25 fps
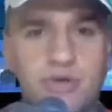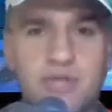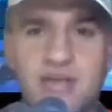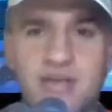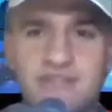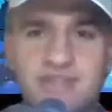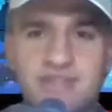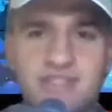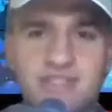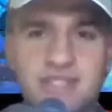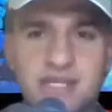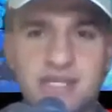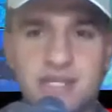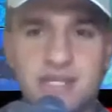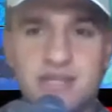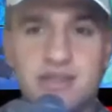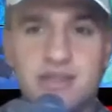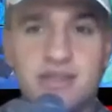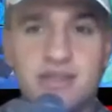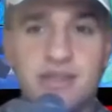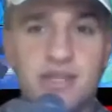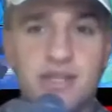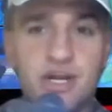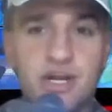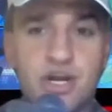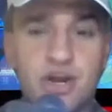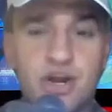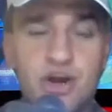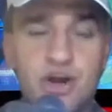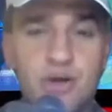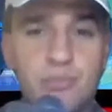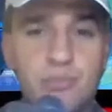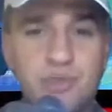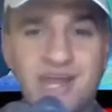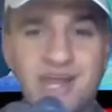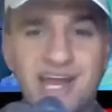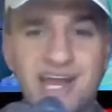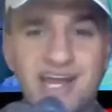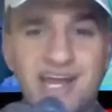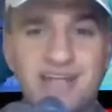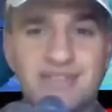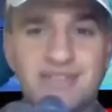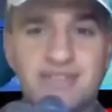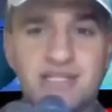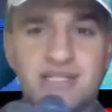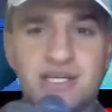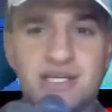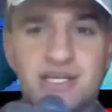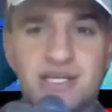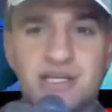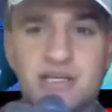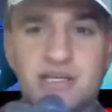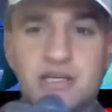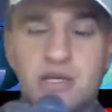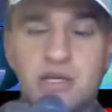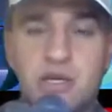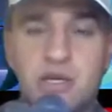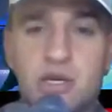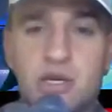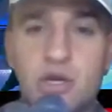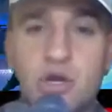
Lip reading: 17th they're all planning to